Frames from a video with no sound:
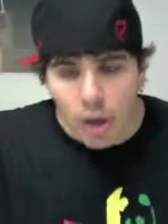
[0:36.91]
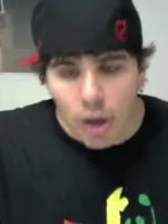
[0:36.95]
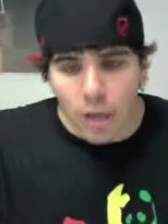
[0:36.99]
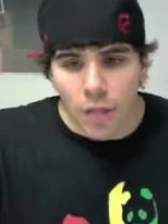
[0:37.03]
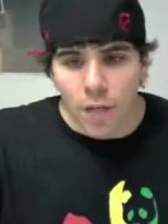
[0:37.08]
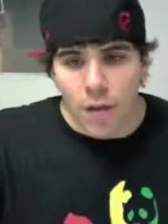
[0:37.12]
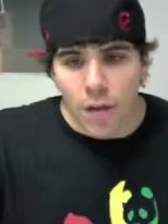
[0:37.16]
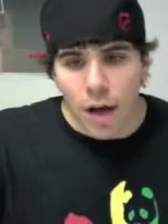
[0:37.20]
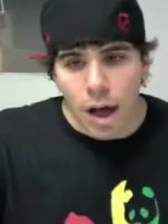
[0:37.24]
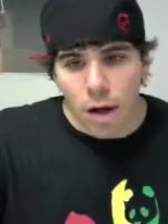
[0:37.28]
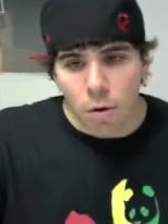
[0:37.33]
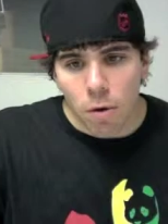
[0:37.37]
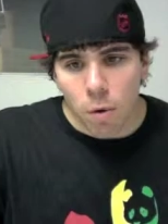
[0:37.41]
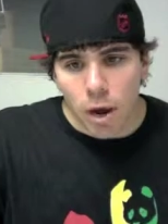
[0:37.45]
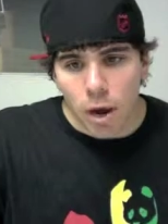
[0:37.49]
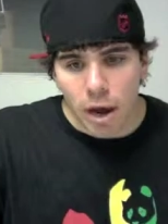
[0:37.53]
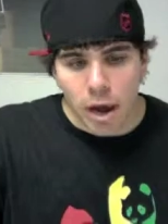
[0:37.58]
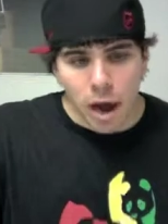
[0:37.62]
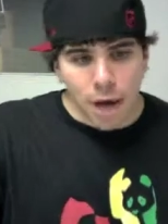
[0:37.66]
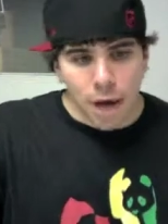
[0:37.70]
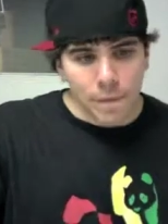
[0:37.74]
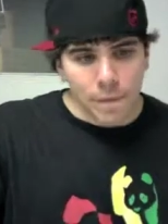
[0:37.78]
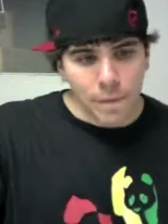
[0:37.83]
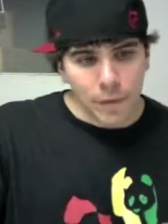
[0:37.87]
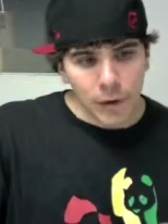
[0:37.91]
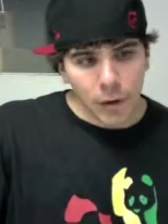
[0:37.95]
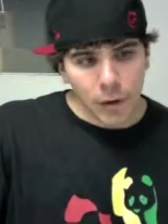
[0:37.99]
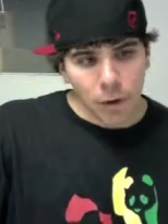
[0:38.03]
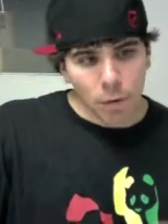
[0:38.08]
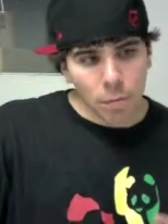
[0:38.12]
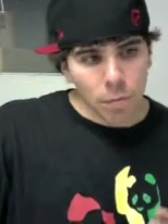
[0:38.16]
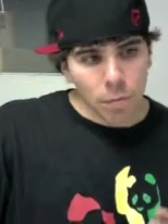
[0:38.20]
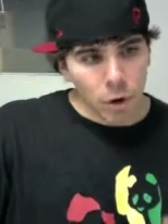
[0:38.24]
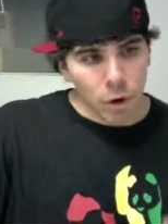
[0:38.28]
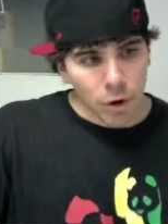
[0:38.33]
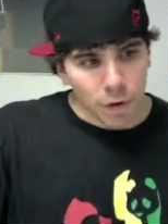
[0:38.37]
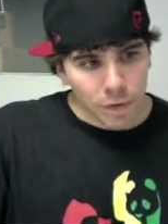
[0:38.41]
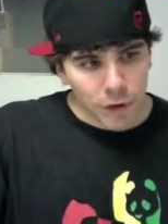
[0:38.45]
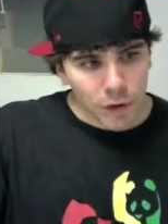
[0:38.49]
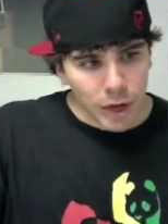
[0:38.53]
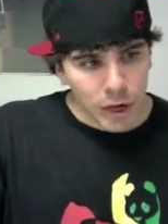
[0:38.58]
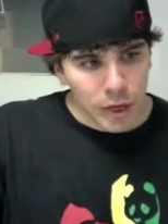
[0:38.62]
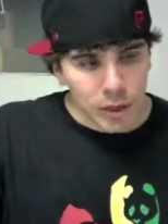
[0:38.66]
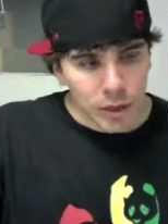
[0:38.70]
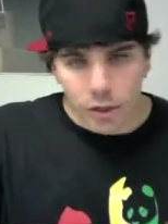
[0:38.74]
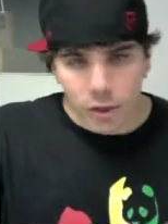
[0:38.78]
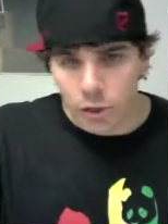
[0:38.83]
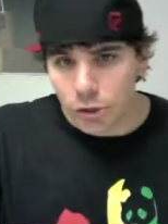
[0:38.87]
That way I feel
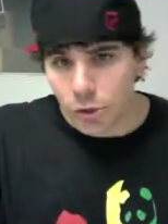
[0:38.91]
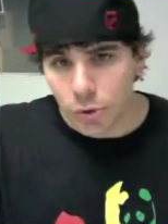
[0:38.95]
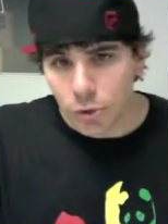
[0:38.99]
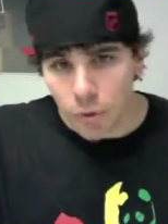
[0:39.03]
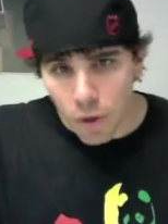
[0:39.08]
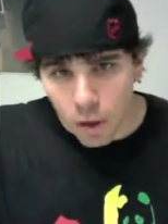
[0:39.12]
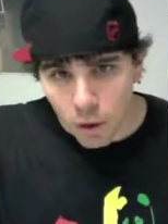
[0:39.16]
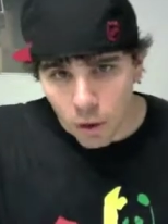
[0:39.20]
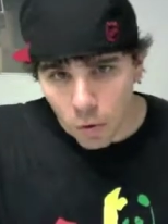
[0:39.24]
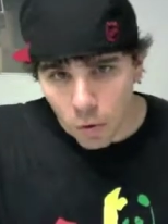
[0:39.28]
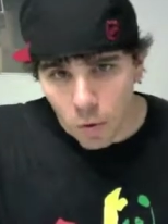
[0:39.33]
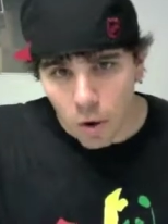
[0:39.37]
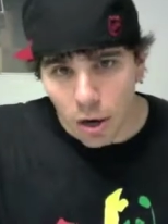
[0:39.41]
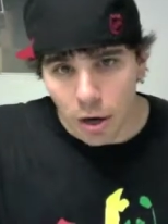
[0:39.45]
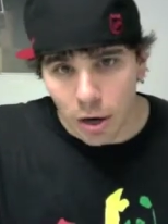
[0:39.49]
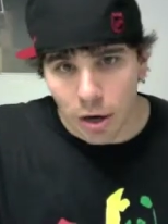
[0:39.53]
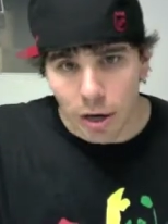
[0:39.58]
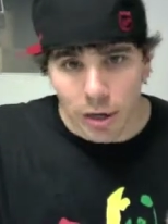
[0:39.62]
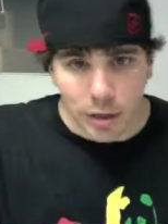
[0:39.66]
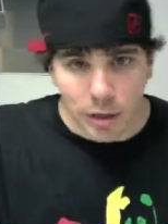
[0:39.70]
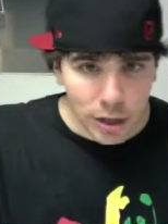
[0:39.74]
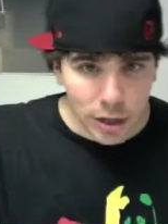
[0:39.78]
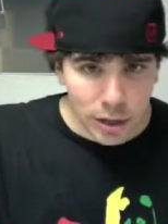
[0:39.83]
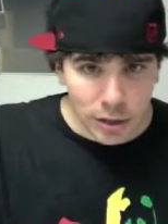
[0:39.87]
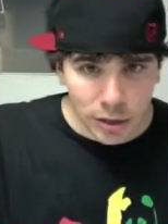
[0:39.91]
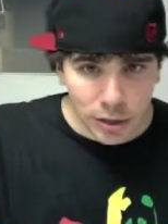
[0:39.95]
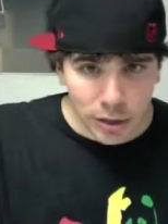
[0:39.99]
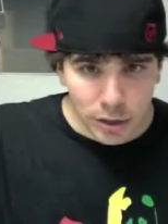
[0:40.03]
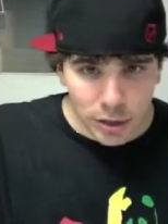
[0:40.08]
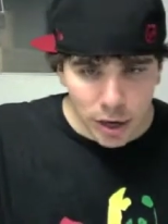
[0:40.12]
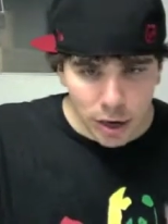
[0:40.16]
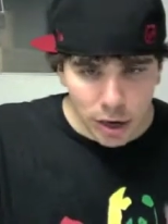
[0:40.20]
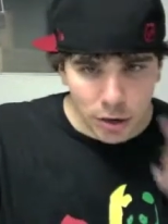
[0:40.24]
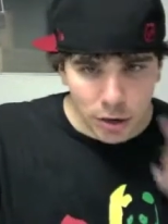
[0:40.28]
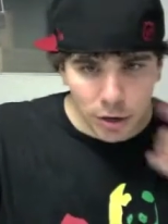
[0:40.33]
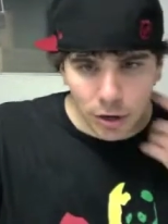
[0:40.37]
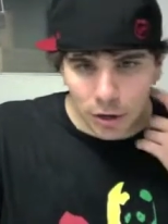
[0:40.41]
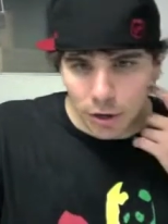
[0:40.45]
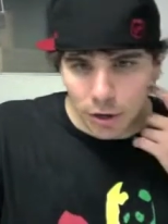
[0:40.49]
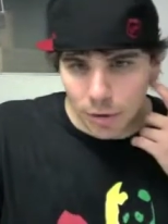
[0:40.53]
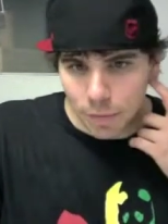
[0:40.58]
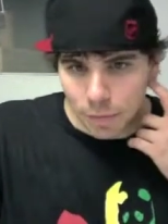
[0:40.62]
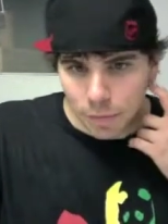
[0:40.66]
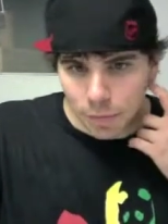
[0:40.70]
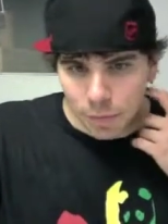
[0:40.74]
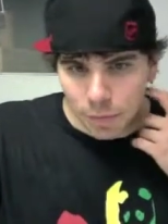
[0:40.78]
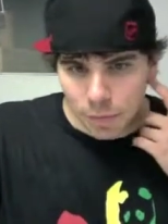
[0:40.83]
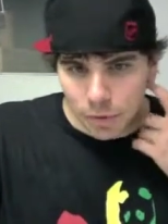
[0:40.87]
motivated to do another one and etc.
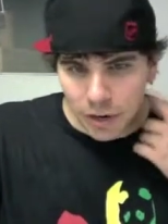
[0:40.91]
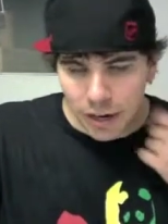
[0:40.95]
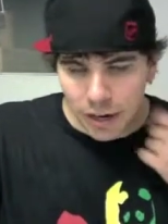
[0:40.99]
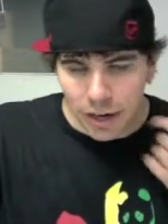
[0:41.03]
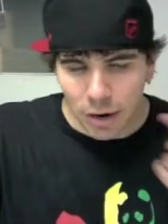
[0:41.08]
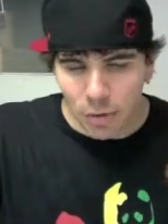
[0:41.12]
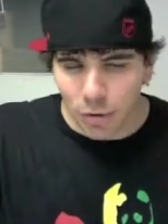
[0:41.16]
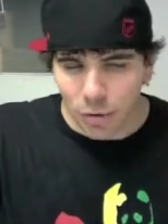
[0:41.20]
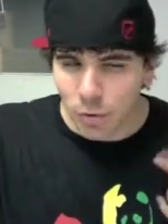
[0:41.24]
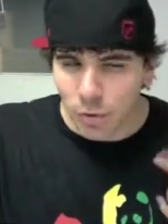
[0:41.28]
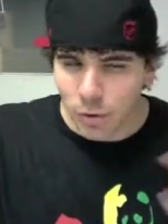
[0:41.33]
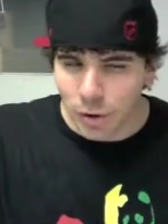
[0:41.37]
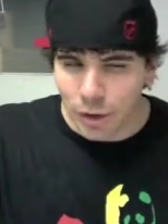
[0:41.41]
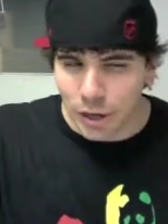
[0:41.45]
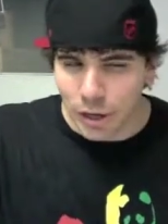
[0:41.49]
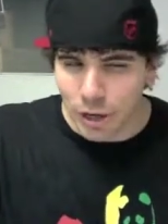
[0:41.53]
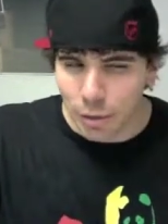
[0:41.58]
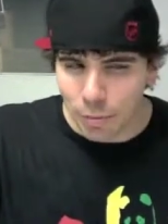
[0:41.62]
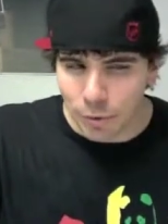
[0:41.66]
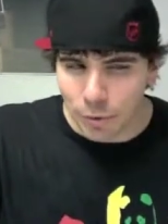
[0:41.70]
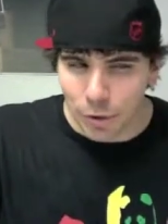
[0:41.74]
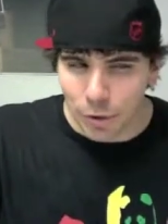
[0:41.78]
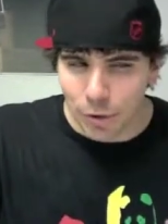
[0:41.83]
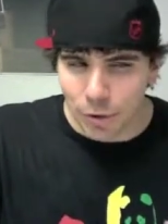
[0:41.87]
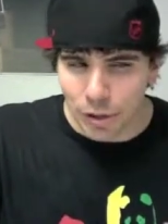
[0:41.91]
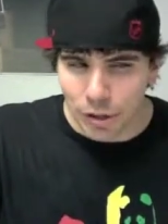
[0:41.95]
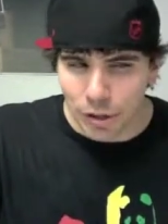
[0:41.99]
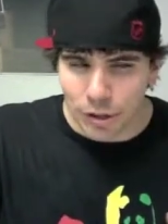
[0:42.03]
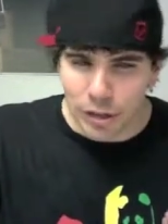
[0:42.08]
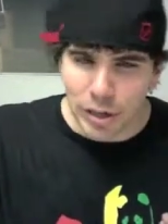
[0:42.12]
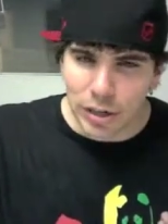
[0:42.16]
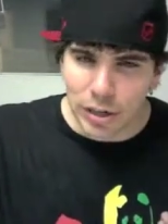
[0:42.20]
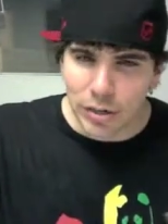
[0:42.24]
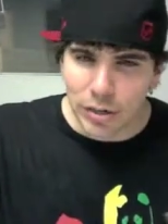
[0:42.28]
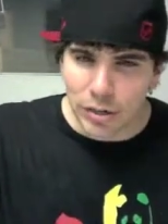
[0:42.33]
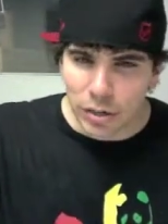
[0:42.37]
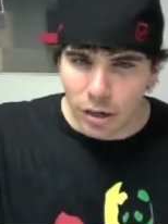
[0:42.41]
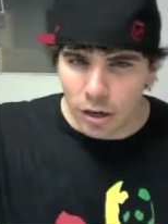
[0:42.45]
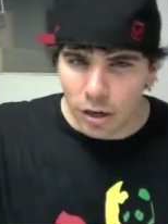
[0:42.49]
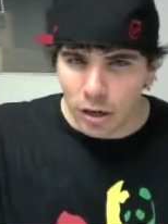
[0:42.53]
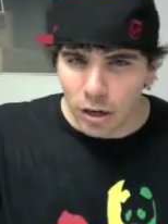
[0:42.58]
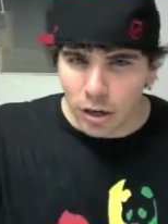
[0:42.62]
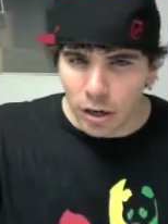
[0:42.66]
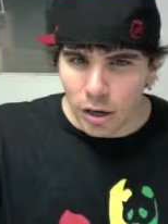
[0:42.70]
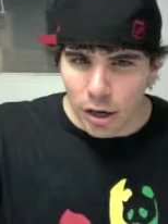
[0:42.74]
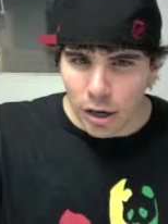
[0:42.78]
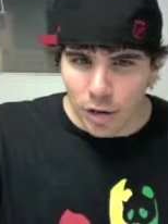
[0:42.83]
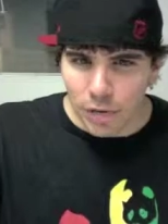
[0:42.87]
Like I wouldn't want to keep doing these
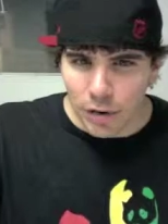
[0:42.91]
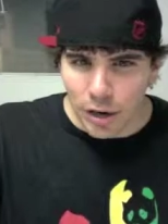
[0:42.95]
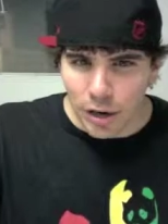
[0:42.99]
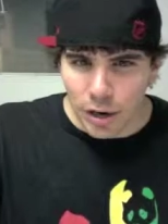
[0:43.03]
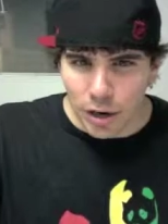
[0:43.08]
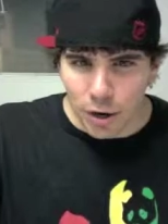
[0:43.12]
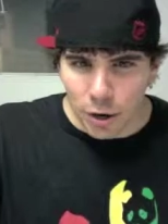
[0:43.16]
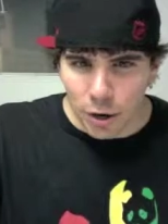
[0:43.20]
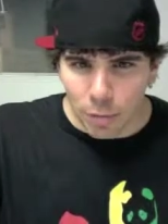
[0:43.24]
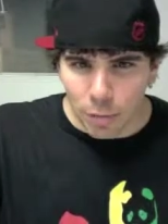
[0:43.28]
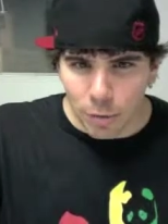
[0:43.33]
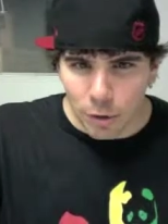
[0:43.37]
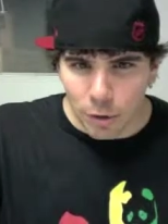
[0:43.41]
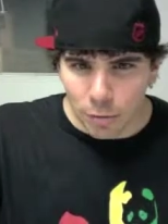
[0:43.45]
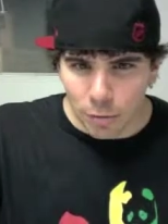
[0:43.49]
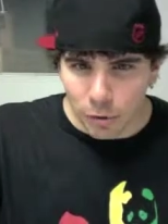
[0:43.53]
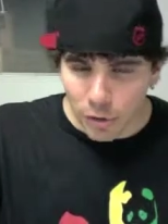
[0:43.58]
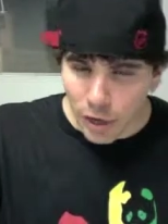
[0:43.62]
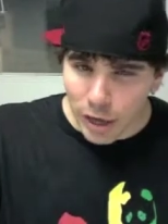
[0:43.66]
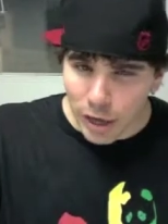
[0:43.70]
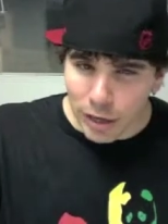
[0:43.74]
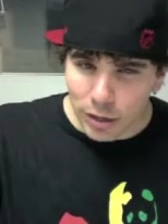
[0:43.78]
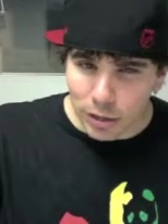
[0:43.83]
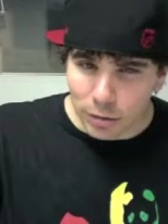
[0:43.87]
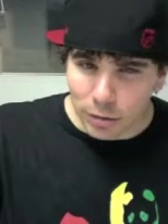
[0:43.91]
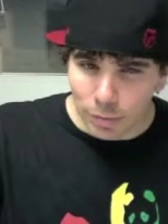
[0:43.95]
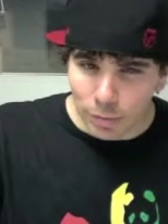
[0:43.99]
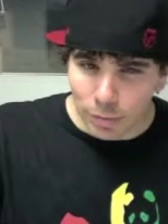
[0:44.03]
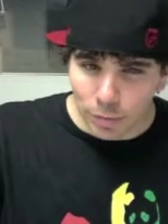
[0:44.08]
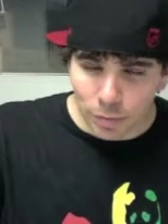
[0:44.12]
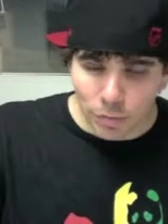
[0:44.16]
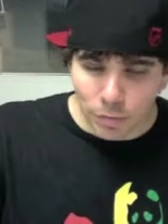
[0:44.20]
if I didn't know people liked them.